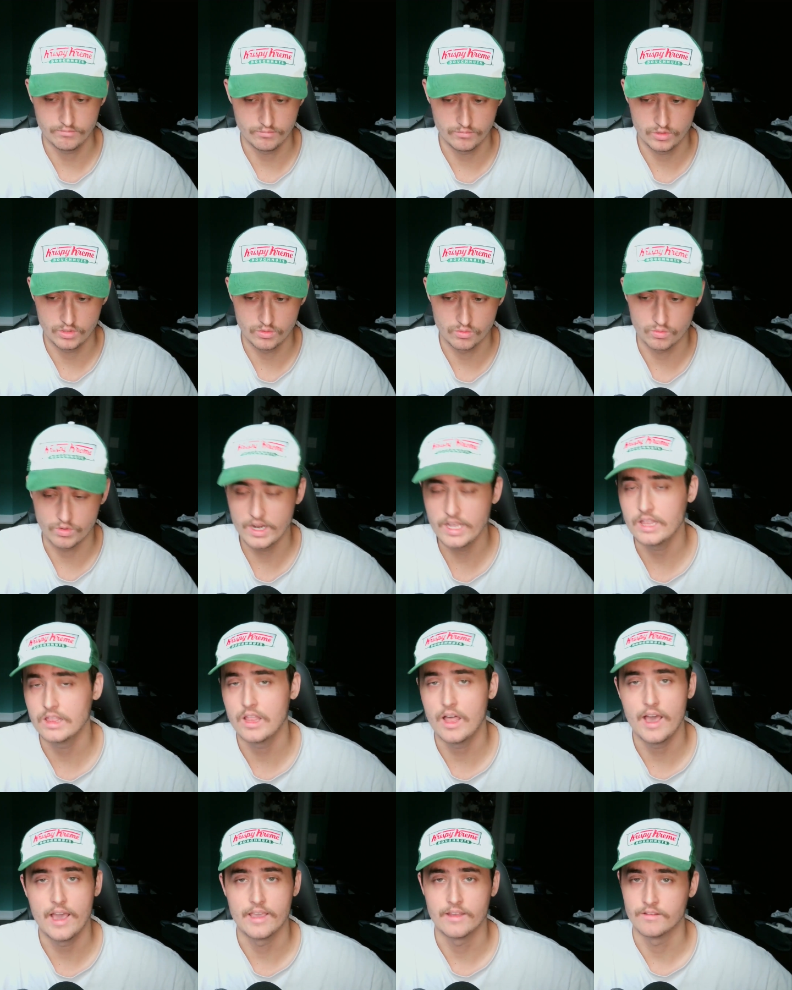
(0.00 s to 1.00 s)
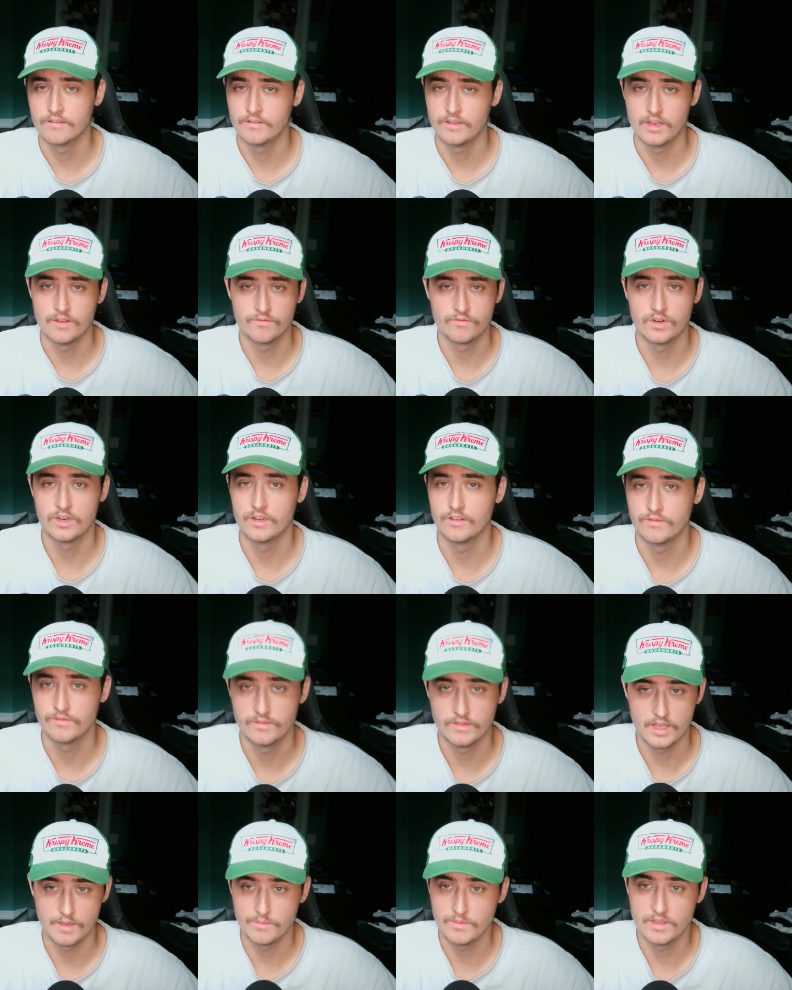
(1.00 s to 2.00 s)
great line that
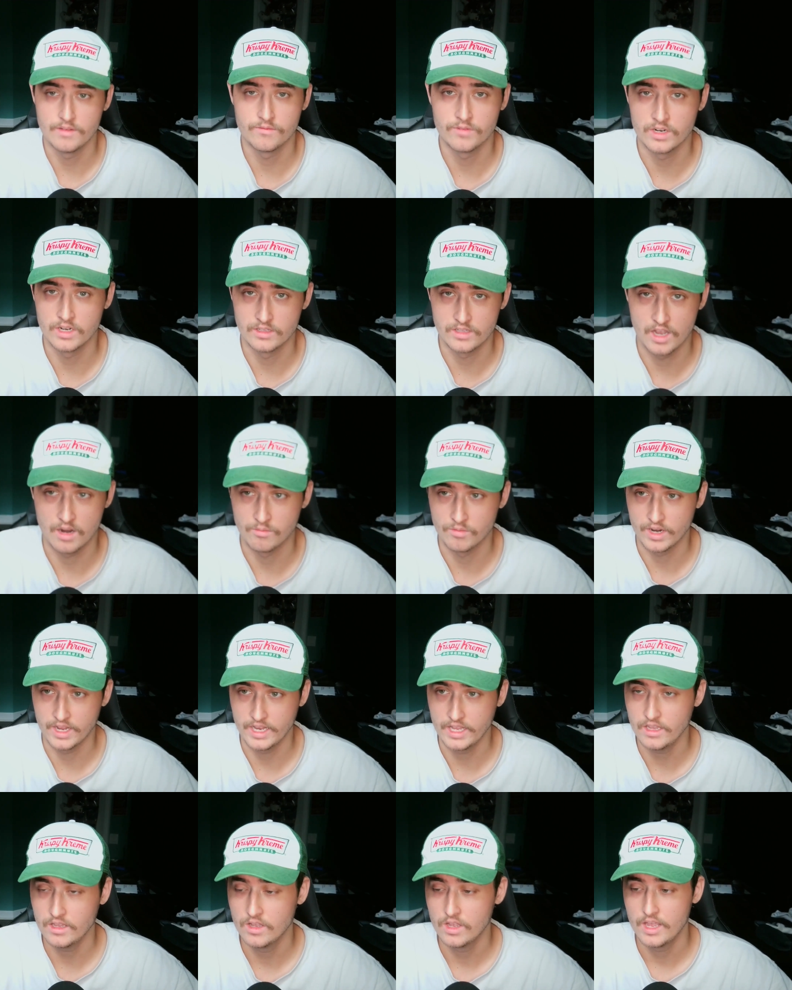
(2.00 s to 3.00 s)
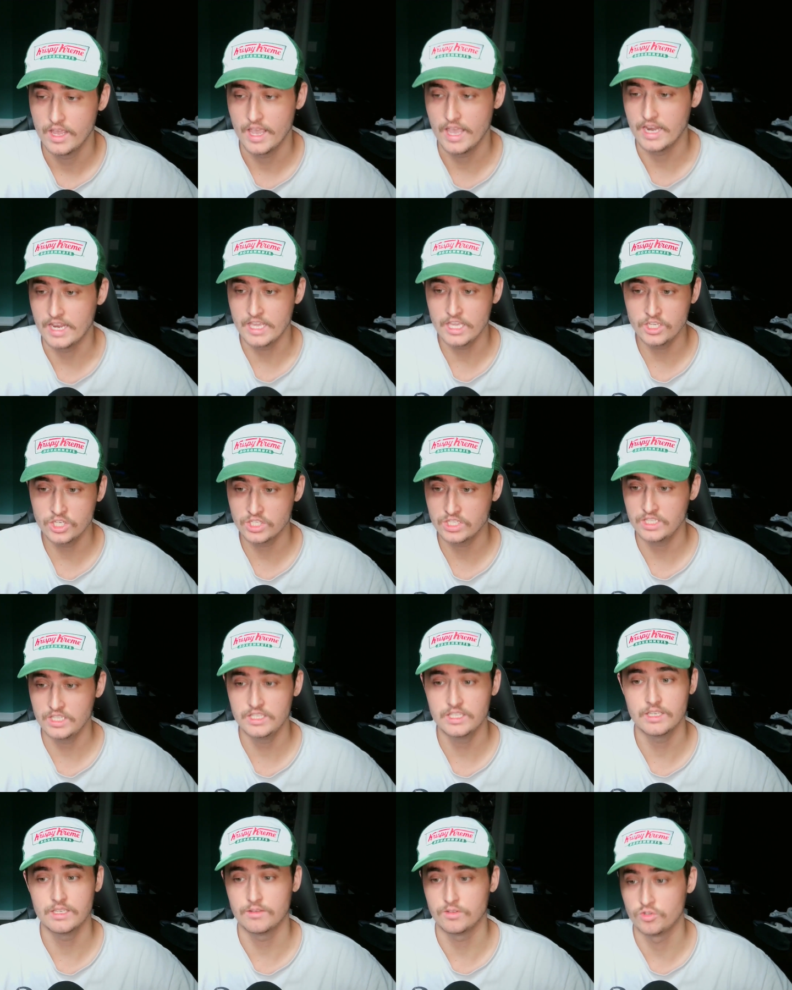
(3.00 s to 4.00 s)
would be in front of Tom Brady, and he just needs
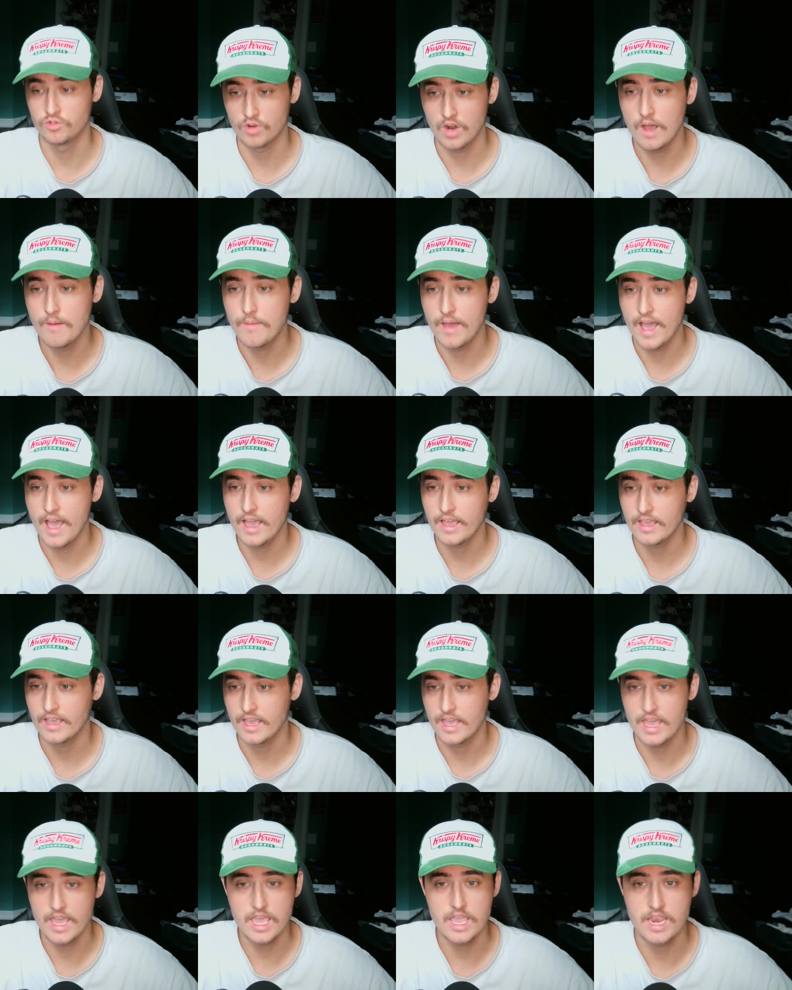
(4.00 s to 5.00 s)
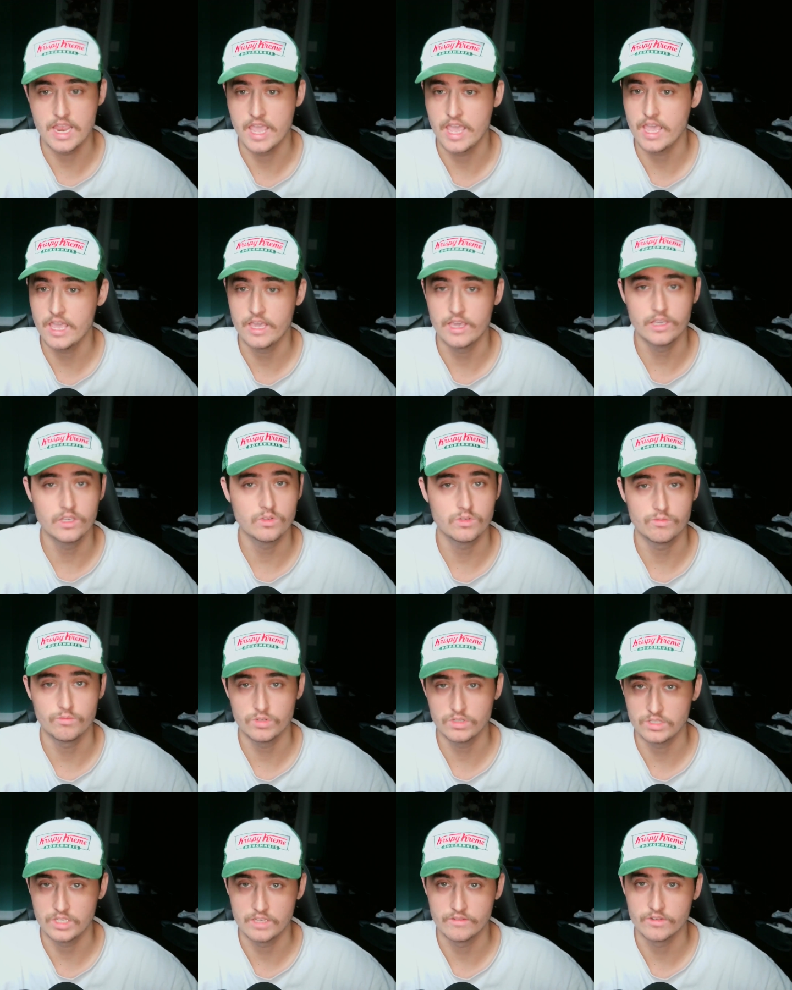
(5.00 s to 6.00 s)
to drop back and hit his
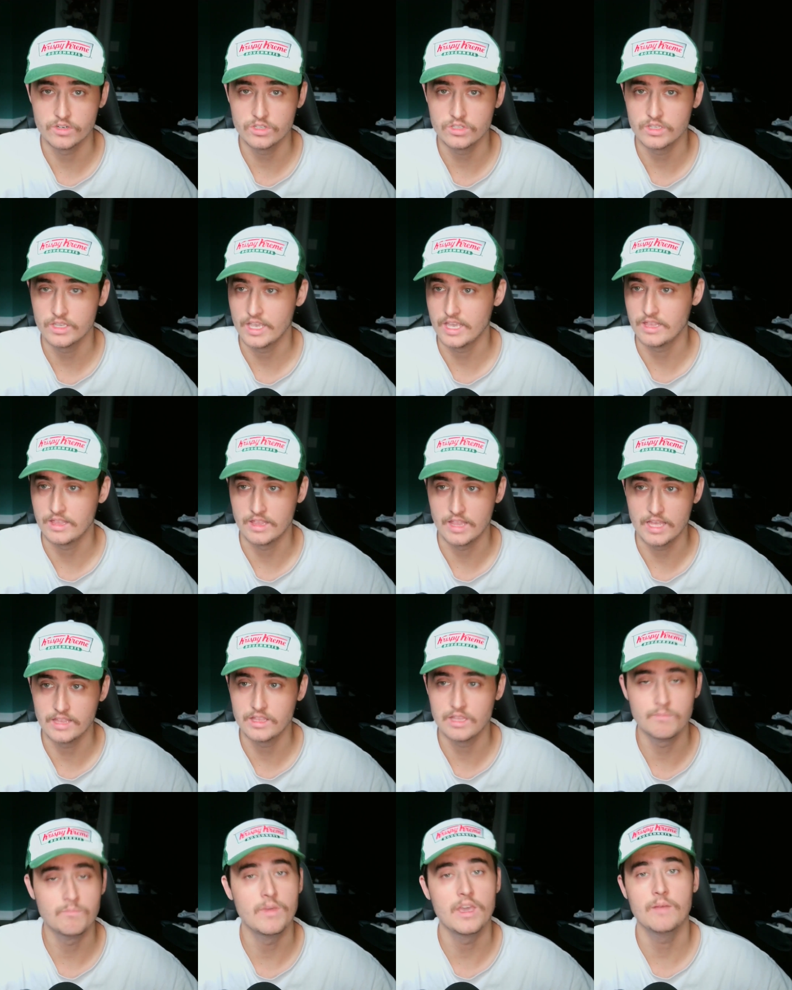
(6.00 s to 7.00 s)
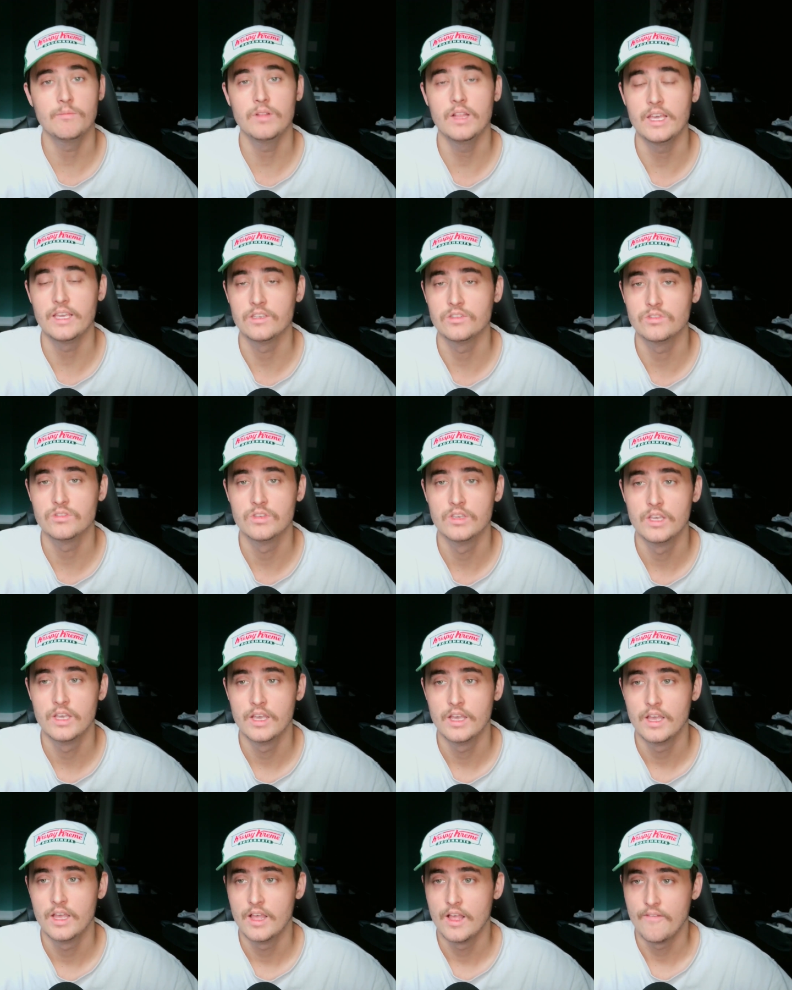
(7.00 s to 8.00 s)
receivers and let them make plays.
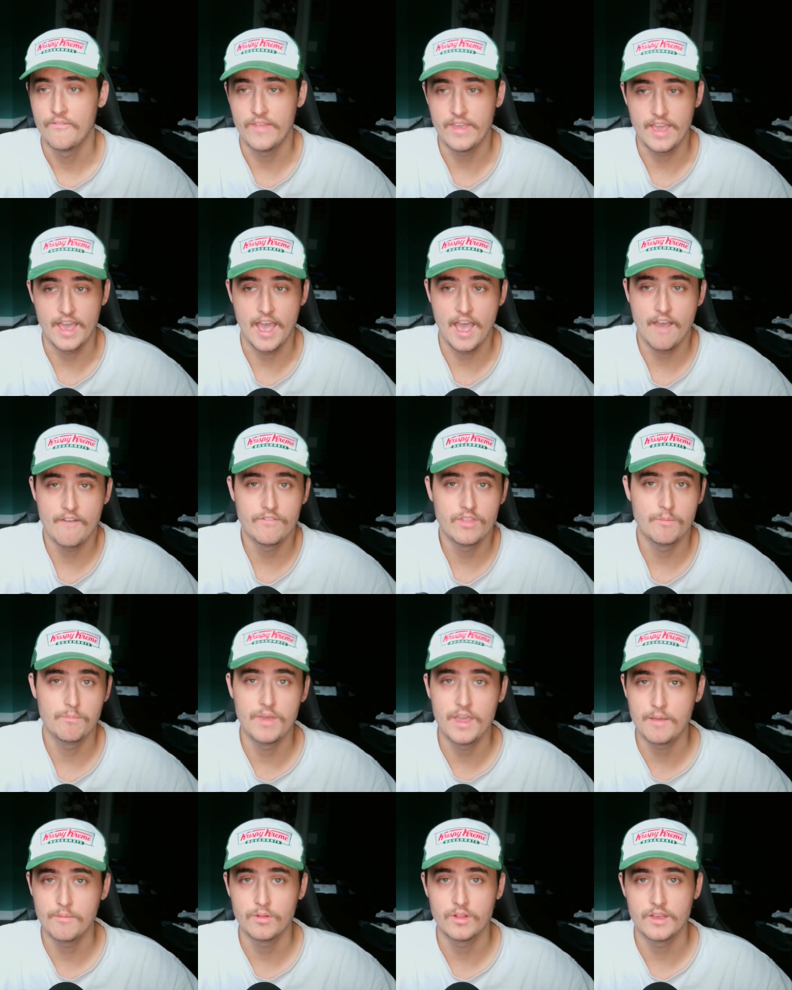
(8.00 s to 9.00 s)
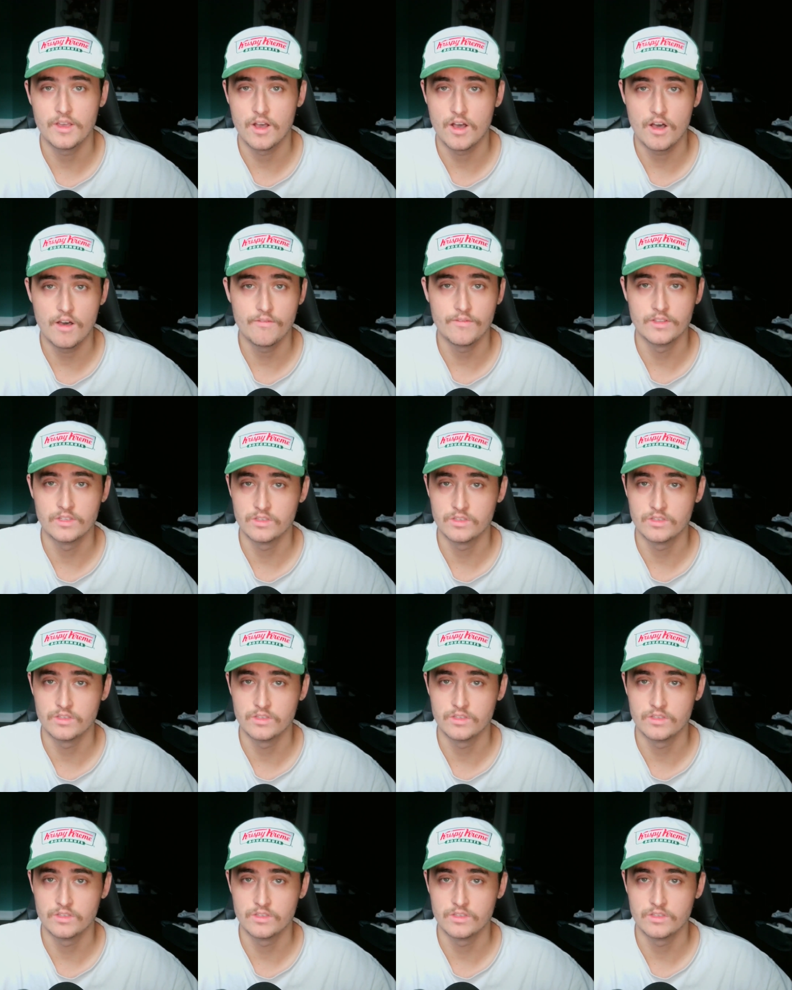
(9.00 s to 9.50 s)
They have the big play offense